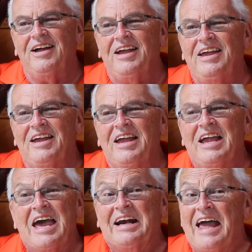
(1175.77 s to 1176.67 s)
He
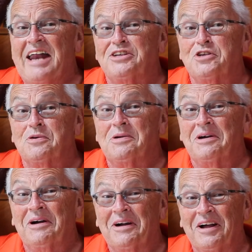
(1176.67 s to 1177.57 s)
had an attitude.
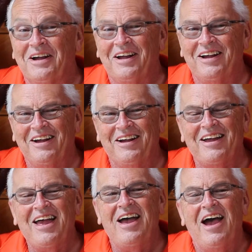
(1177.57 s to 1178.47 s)

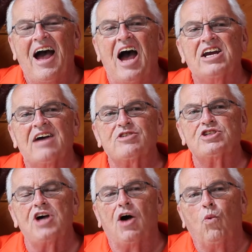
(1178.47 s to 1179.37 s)
I never
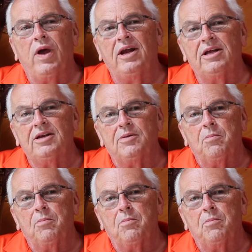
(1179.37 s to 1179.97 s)
saw Wiggle It